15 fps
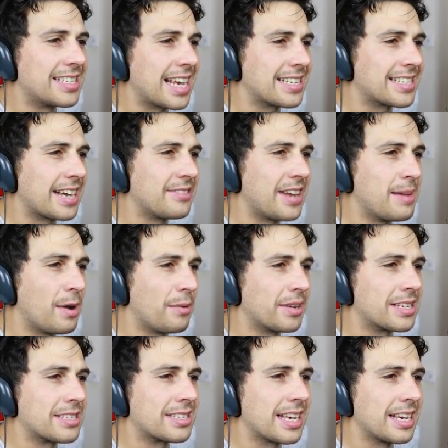It takes down Neymar
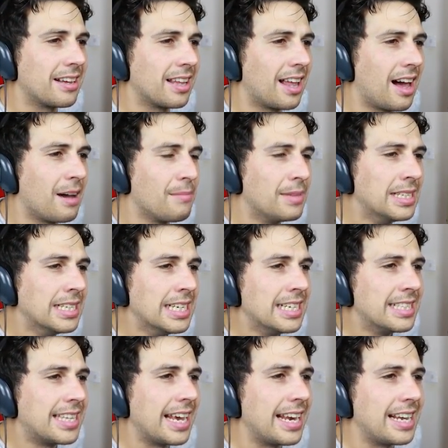with a single arm
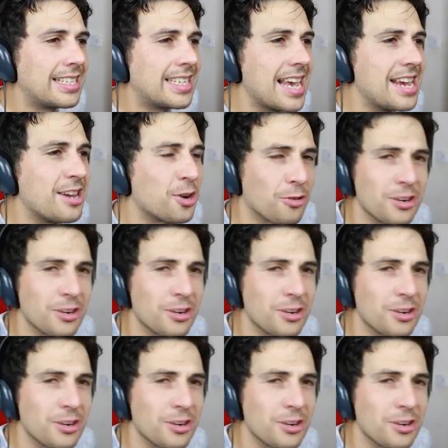D D T.